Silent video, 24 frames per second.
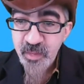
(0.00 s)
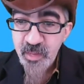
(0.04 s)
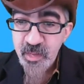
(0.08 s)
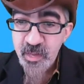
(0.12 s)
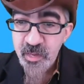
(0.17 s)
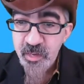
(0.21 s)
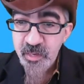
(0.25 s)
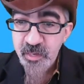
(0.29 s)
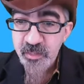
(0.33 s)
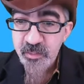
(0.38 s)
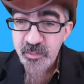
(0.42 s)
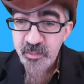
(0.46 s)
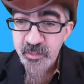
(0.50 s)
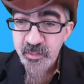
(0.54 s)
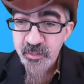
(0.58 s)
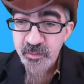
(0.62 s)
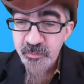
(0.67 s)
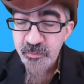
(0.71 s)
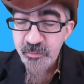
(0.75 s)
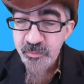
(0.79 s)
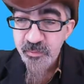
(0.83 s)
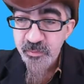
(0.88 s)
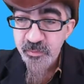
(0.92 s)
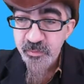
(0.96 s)
And
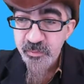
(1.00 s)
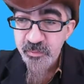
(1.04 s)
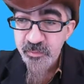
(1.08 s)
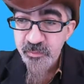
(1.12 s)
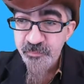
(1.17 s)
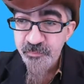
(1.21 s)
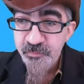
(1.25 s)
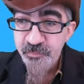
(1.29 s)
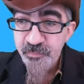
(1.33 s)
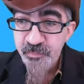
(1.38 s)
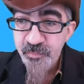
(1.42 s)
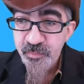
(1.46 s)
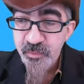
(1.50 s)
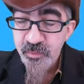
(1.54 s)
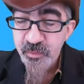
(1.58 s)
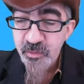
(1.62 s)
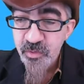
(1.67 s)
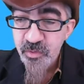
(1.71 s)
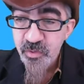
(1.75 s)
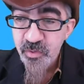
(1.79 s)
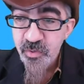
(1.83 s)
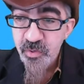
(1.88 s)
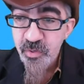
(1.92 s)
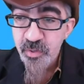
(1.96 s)

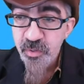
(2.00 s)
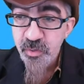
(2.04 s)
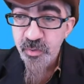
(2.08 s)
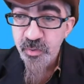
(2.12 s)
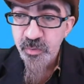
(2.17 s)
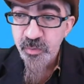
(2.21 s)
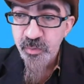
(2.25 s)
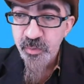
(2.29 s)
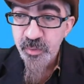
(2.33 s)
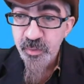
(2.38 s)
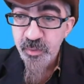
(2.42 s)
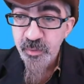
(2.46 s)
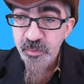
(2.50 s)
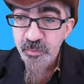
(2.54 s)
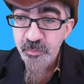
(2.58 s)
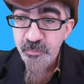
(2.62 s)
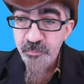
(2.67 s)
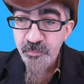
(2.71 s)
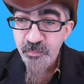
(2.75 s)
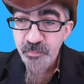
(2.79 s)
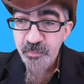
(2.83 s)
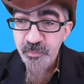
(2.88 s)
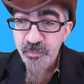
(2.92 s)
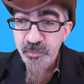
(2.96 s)
you know,
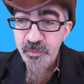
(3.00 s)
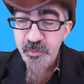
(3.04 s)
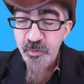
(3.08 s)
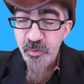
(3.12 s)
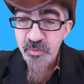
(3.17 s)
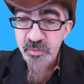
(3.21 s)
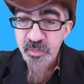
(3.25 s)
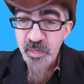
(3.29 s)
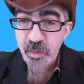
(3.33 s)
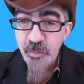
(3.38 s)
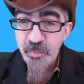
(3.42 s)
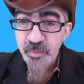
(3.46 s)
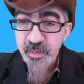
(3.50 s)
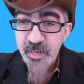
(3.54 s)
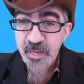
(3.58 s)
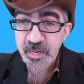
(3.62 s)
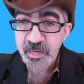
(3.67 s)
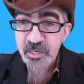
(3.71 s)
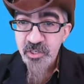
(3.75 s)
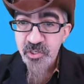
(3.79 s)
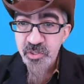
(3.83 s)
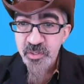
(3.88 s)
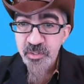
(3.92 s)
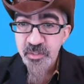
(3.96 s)
those
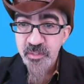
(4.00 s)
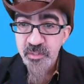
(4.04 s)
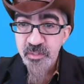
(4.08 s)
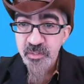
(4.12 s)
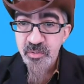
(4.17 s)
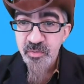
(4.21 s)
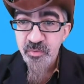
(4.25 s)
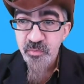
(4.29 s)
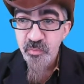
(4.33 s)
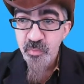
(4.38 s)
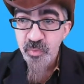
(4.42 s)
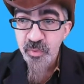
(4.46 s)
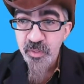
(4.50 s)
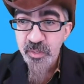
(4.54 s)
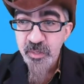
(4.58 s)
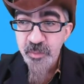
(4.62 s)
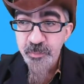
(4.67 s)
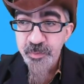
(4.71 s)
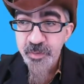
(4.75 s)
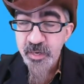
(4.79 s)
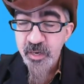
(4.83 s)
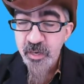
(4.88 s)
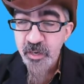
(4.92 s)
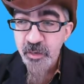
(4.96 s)
obligations really
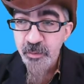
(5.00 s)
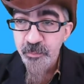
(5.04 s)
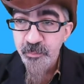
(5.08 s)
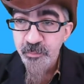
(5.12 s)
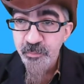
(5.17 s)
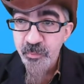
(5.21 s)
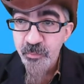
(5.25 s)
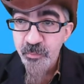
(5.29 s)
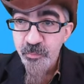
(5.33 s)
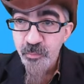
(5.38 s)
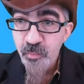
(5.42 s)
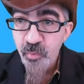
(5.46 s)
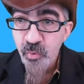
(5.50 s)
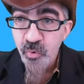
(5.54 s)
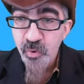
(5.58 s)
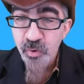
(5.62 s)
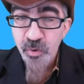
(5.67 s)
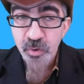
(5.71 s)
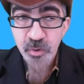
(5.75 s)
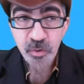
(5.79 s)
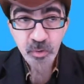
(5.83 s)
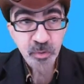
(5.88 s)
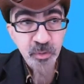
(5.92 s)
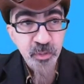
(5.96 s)
become
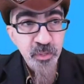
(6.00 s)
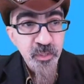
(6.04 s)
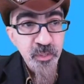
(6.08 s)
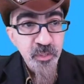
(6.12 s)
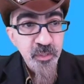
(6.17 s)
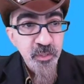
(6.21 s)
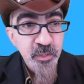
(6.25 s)
more